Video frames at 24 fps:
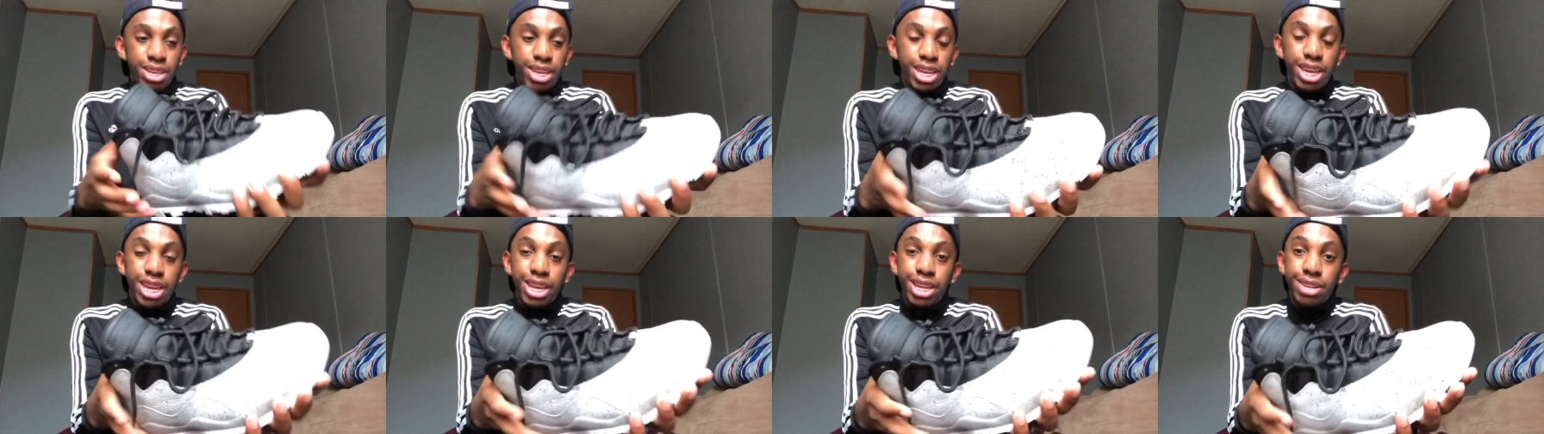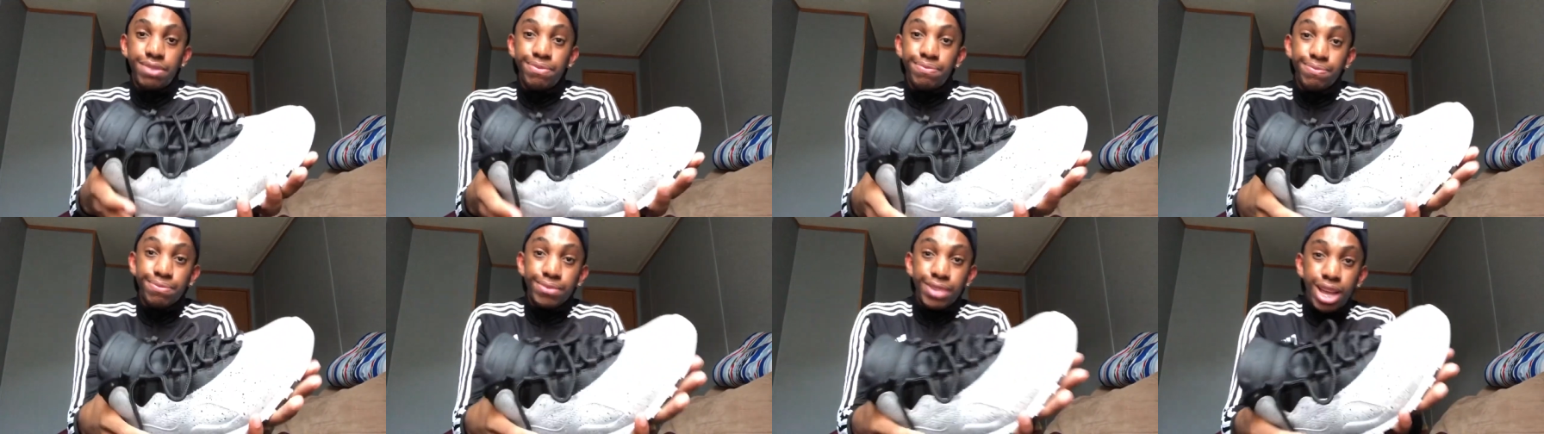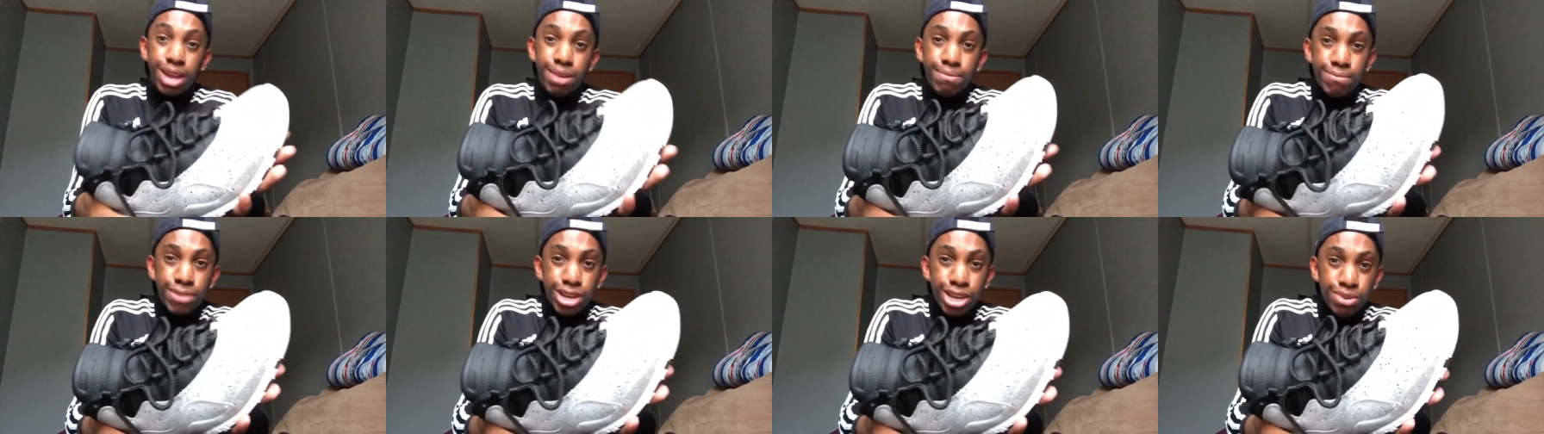and
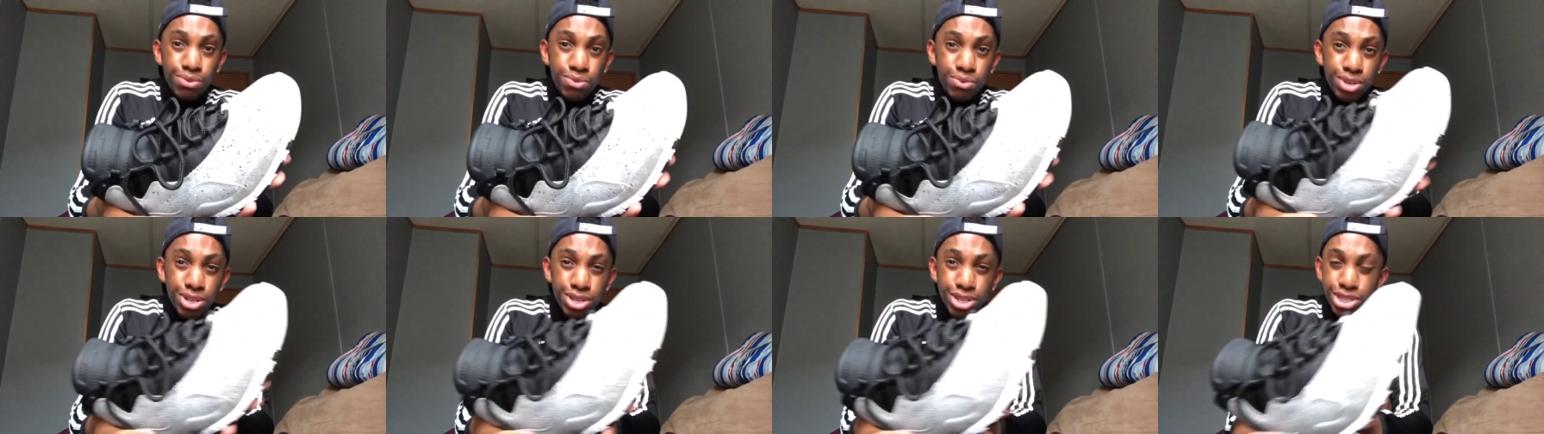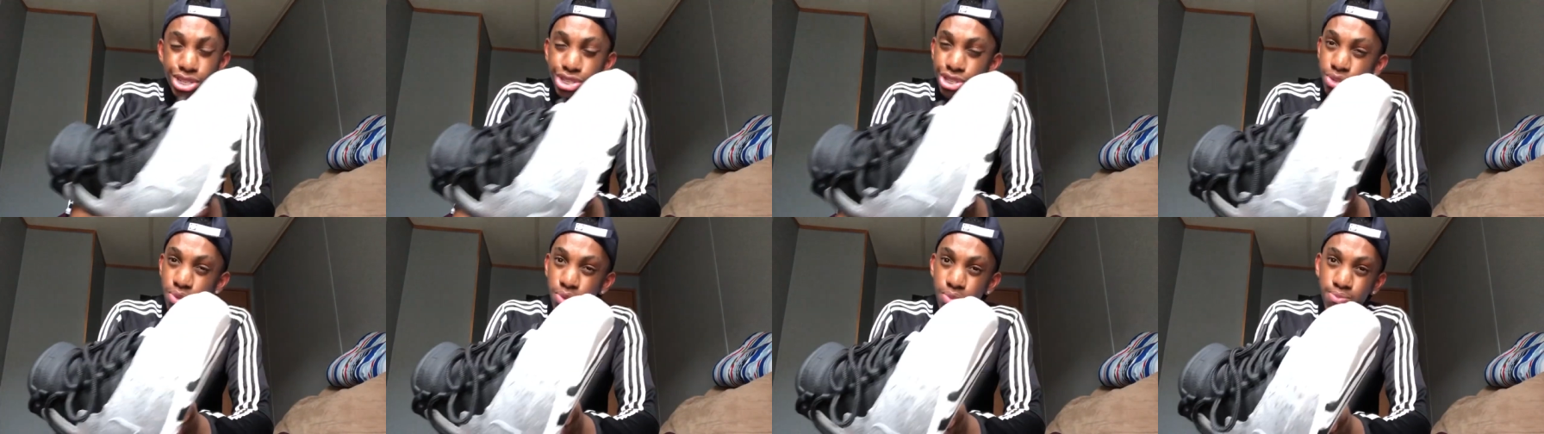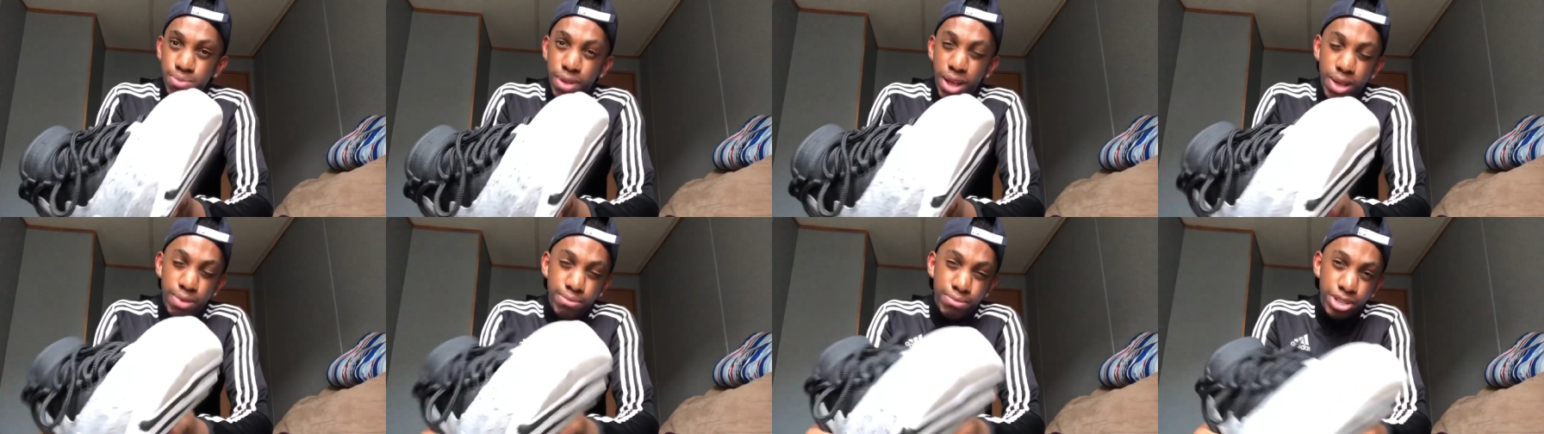I might wear this shoe
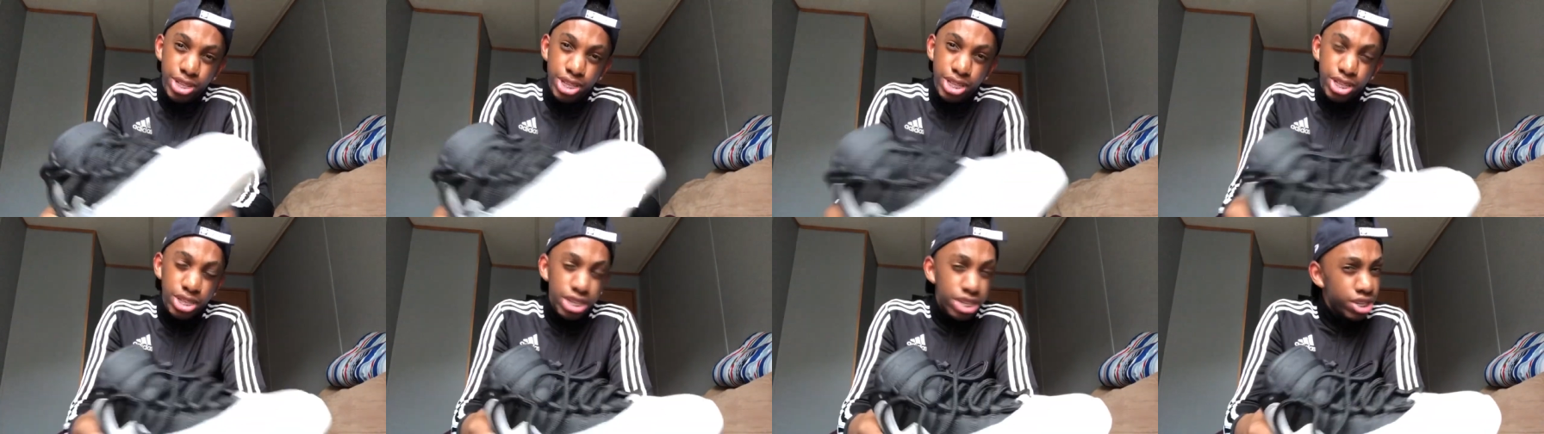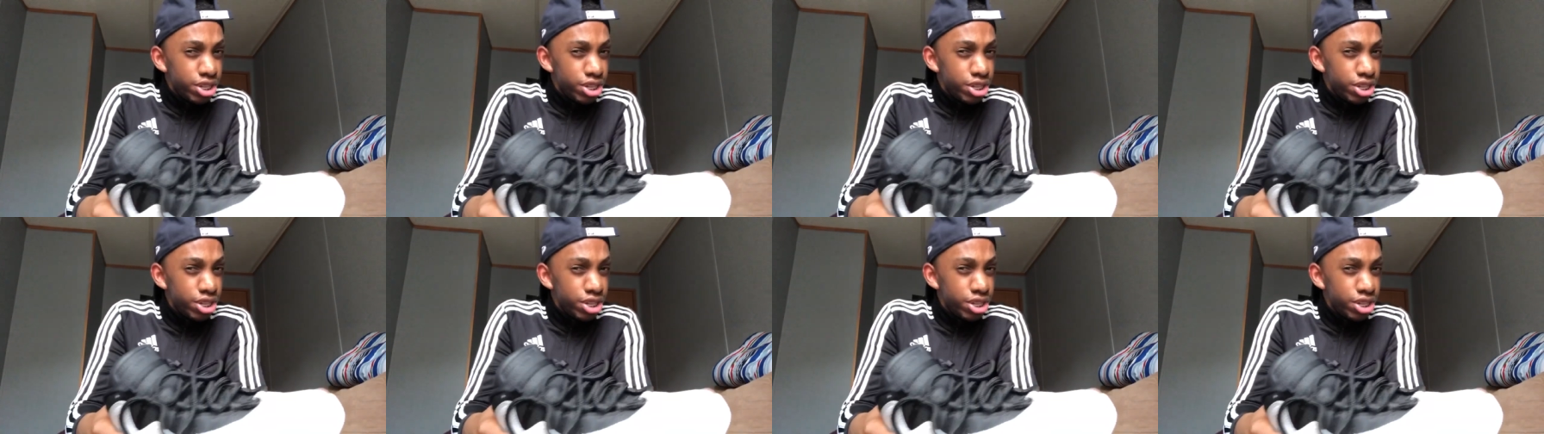probably